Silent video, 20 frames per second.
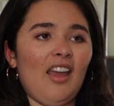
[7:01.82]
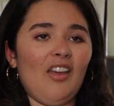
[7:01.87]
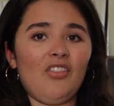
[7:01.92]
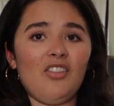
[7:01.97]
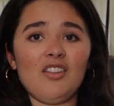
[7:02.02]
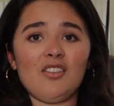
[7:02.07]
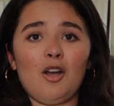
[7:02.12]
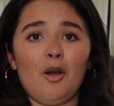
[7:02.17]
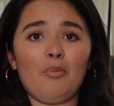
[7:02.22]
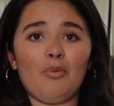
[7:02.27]
get
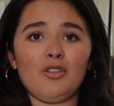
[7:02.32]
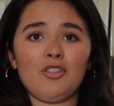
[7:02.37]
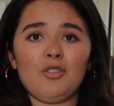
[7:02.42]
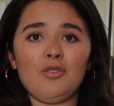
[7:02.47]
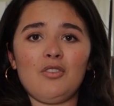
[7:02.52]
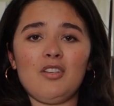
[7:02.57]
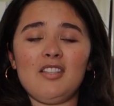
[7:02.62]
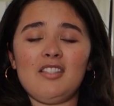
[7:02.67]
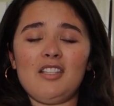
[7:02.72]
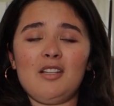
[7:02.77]
these
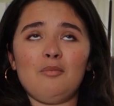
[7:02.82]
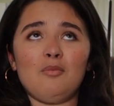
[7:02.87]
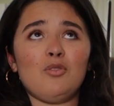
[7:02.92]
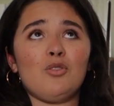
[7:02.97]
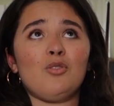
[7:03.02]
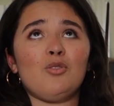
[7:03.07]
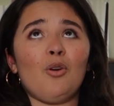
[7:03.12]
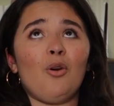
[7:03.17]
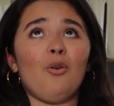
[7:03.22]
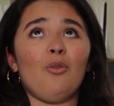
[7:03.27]
opportunities and I'm
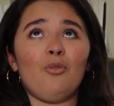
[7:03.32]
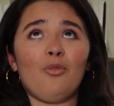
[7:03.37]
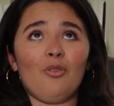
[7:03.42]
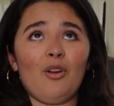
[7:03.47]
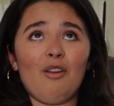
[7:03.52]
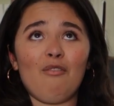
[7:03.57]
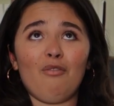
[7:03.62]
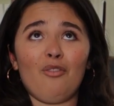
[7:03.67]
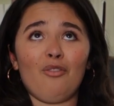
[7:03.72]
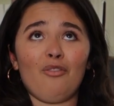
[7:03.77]
so
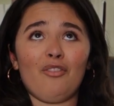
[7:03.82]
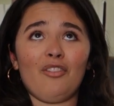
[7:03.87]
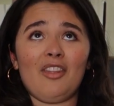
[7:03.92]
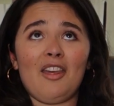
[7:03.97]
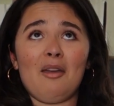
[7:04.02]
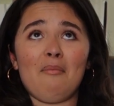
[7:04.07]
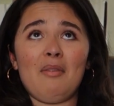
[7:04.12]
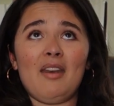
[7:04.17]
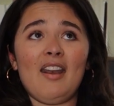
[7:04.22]
grateful for them.